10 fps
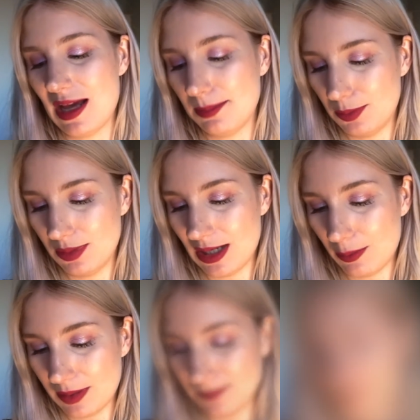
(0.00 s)
happy with that
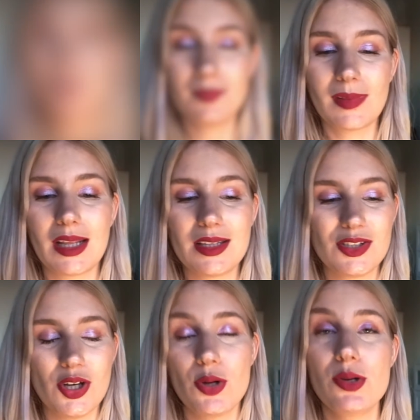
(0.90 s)
one.
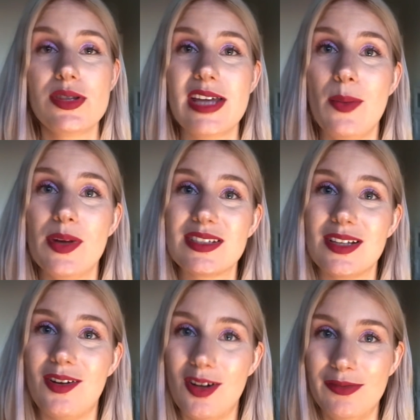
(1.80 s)
So that was
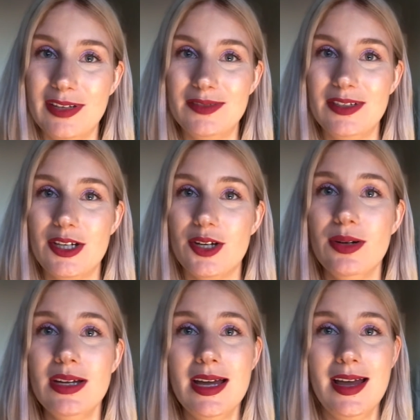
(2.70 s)
all for this video.
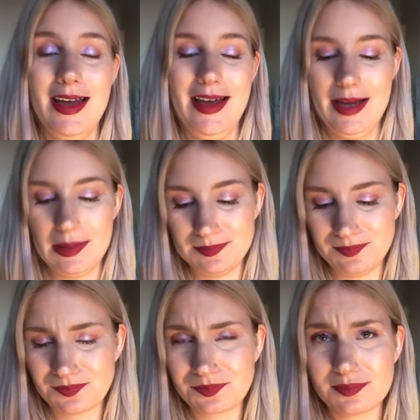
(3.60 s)

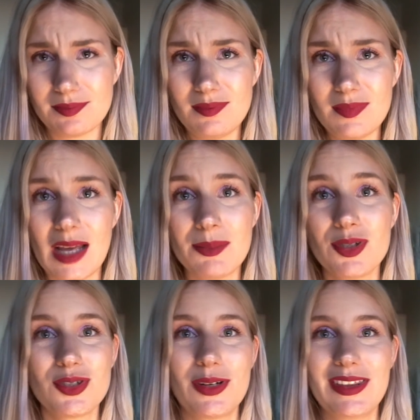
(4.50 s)
I'm so
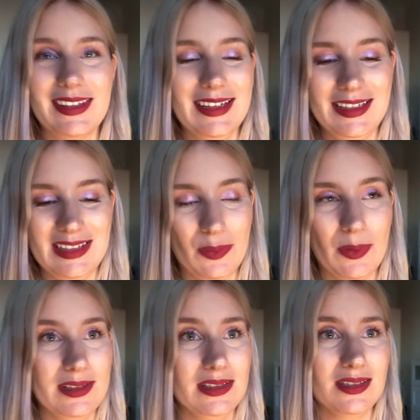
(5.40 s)
sorry that the lighting
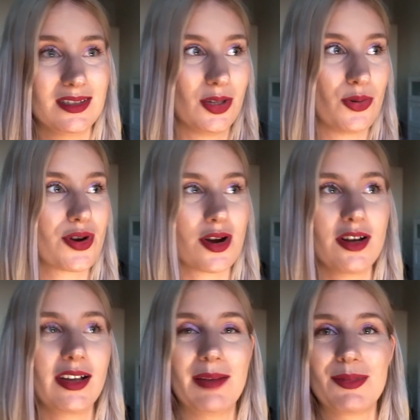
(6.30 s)
went so
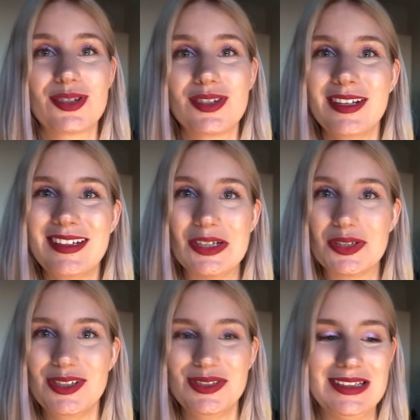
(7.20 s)
dark. I'm just
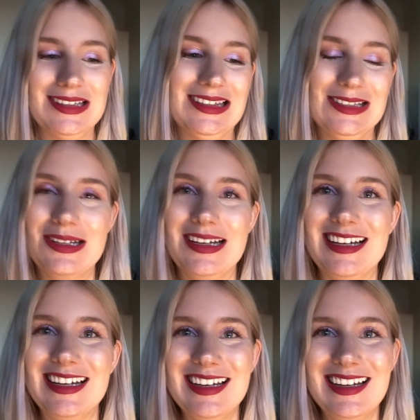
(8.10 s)
not used to the